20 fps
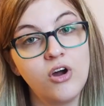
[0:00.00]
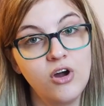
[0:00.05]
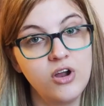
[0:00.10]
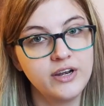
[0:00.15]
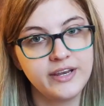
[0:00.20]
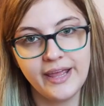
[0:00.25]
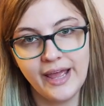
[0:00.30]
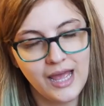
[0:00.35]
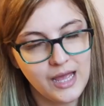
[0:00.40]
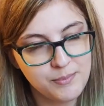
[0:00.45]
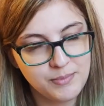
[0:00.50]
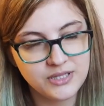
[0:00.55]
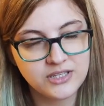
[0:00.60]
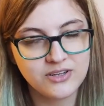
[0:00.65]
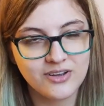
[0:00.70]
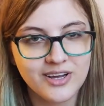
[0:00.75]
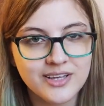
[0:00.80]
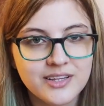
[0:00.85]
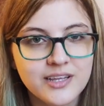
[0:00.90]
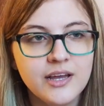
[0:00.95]
all the hype it
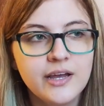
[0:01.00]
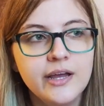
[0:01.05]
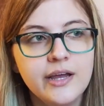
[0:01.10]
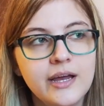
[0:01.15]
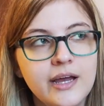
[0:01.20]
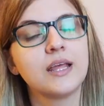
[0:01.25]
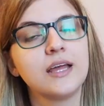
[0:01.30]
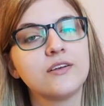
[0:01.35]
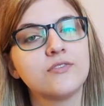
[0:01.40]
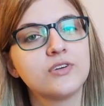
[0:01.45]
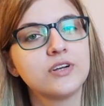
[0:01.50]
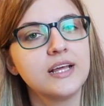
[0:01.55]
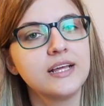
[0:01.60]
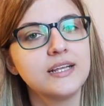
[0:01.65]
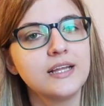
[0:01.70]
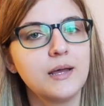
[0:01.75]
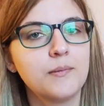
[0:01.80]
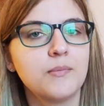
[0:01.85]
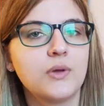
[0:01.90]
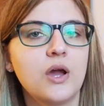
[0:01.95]
got. And for that
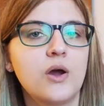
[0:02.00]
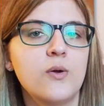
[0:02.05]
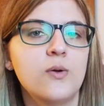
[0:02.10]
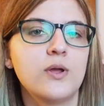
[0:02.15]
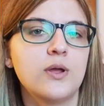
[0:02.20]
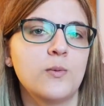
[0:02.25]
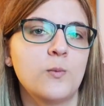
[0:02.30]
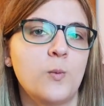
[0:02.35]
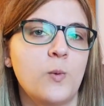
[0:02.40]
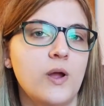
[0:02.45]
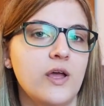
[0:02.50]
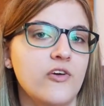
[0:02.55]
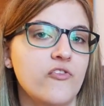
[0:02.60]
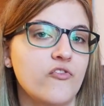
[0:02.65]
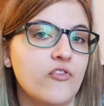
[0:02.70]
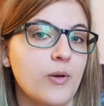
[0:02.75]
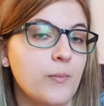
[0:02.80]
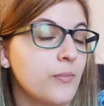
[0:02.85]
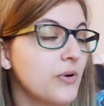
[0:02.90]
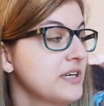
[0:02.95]
I'm going
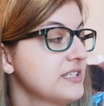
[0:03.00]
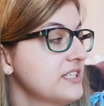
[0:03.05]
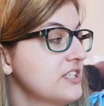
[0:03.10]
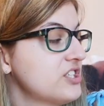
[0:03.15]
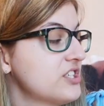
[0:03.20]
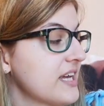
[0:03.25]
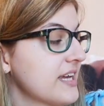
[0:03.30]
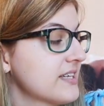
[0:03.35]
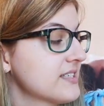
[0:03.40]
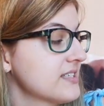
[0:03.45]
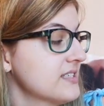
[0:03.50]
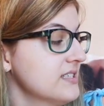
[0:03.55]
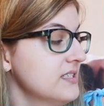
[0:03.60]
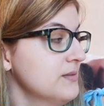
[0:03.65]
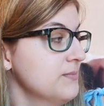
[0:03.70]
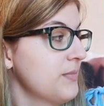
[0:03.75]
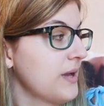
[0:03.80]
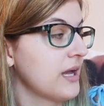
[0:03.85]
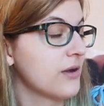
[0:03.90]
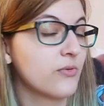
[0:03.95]
with Percy
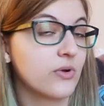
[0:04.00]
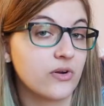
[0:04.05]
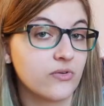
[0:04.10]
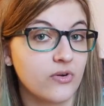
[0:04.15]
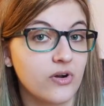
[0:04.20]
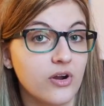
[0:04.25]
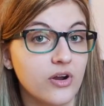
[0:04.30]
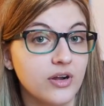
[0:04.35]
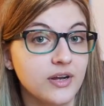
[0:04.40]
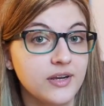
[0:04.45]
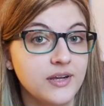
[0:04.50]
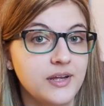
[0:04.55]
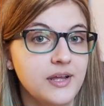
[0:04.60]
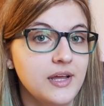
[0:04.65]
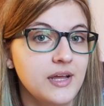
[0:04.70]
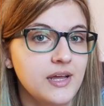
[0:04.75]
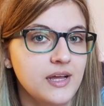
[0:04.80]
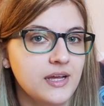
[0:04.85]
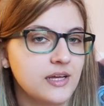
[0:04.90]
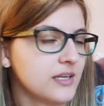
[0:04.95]
Jackson by Rick Riordan,
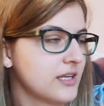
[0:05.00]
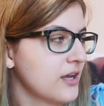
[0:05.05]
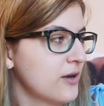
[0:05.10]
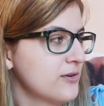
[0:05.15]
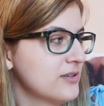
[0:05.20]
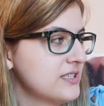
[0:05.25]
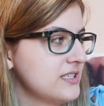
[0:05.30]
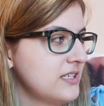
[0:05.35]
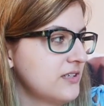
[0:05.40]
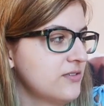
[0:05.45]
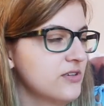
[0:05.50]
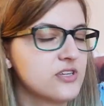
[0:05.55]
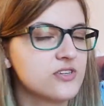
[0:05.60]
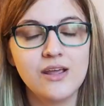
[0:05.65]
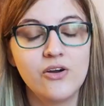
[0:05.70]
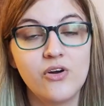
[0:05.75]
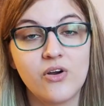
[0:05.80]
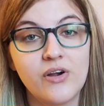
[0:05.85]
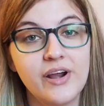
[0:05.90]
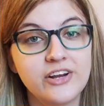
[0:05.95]
the whole series,
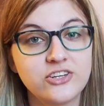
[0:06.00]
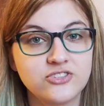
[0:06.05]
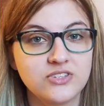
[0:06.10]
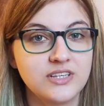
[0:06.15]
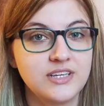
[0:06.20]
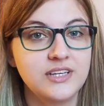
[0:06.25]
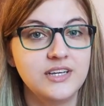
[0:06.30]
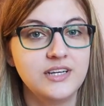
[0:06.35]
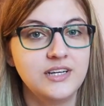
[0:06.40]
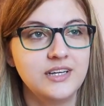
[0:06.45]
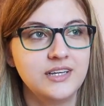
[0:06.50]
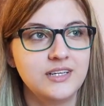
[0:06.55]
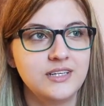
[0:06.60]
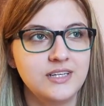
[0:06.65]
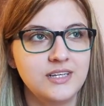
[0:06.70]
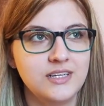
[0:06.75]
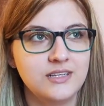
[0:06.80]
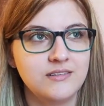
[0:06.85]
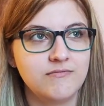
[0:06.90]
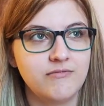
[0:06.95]
or actually
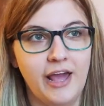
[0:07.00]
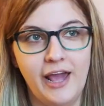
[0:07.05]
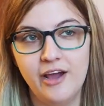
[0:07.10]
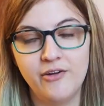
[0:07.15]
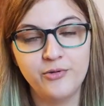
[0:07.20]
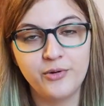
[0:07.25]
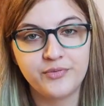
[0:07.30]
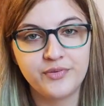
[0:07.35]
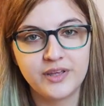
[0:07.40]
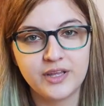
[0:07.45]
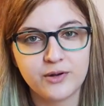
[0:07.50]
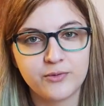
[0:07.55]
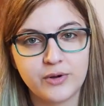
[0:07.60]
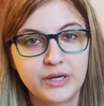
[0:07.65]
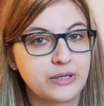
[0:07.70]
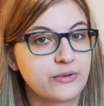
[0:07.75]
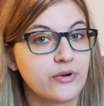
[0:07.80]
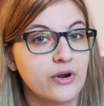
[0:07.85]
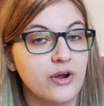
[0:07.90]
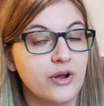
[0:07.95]
everything
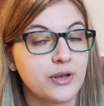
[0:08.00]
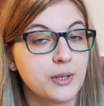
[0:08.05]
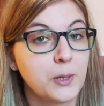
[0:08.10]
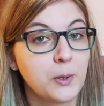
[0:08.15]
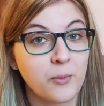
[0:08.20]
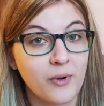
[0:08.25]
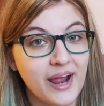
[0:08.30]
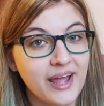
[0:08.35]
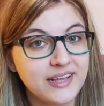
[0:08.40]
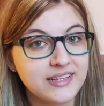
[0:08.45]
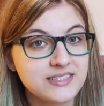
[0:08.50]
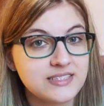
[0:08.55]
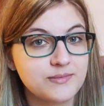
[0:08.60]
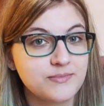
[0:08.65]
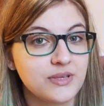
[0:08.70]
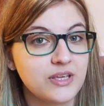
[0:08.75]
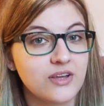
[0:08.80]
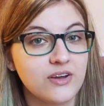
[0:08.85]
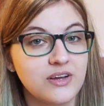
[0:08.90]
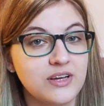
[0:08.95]
Rick Riordan writes,
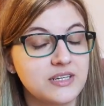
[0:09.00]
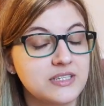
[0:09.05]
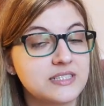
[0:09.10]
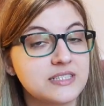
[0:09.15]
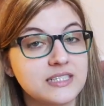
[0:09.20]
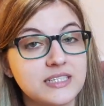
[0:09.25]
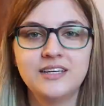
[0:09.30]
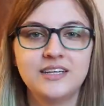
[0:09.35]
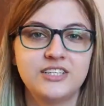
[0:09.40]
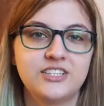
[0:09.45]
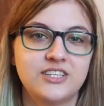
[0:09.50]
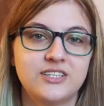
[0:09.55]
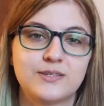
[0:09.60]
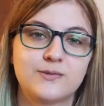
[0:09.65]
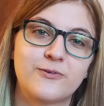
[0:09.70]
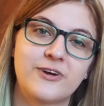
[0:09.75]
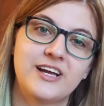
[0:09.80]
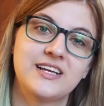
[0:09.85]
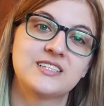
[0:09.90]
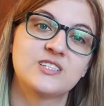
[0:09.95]
because he just
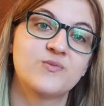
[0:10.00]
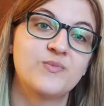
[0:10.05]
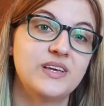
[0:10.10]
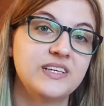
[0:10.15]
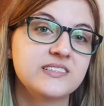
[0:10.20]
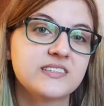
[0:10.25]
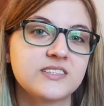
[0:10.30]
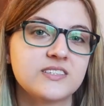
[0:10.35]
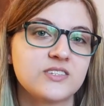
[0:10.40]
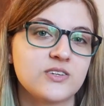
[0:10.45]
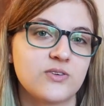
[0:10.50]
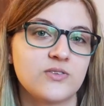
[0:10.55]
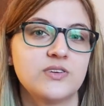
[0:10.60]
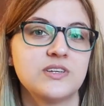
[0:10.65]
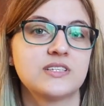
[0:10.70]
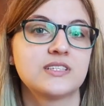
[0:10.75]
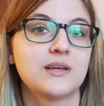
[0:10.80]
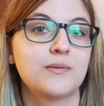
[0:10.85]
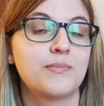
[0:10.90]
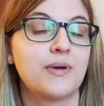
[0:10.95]
writes amazing
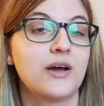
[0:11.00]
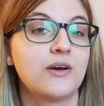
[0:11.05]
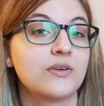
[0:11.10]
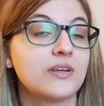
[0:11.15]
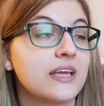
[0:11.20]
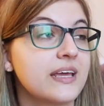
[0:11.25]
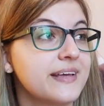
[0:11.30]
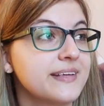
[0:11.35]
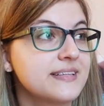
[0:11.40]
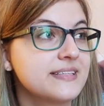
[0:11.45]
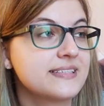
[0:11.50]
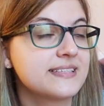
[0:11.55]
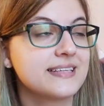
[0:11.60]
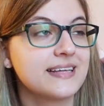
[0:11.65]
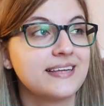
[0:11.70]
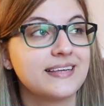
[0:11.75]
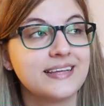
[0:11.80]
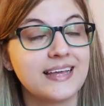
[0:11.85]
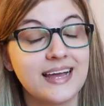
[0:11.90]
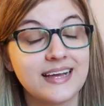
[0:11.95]
stories about kids
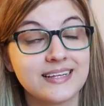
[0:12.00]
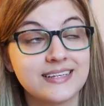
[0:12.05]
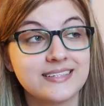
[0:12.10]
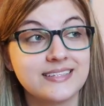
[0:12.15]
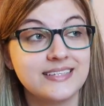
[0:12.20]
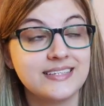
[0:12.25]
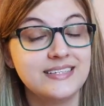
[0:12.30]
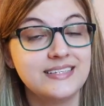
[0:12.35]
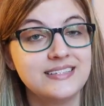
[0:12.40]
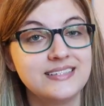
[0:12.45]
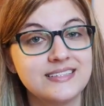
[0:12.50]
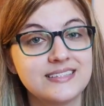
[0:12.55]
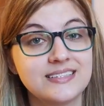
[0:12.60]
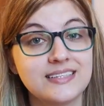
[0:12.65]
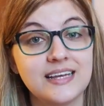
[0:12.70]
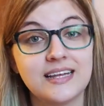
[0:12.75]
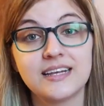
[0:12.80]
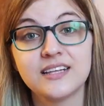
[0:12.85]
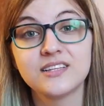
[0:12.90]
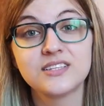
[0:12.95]
and young teens,
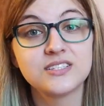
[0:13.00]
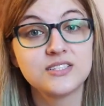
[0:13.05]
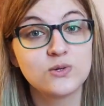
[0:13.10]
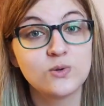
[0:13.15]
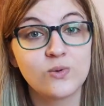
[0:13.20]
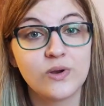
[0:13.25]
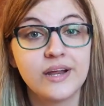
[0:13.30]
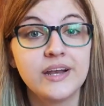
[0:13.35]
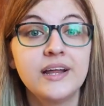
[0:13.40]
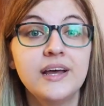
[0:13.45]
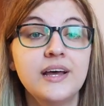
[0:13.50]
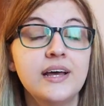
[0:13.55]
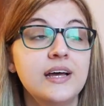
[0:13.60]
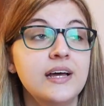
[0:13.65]
and it's so great.